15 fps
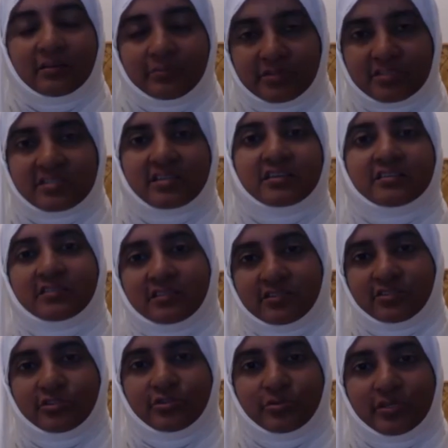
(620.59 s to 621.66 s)
and present
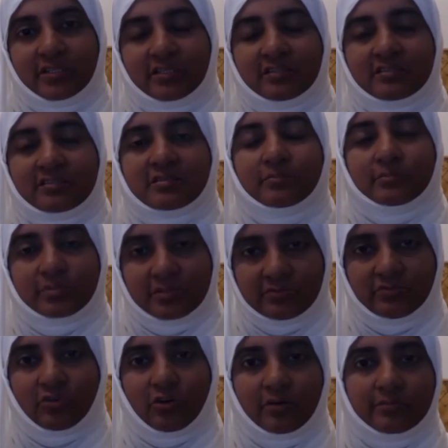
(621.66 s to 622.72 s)
it to you in a
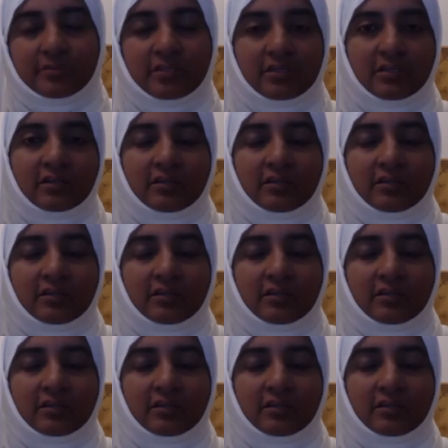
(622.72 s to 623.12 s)
simple form.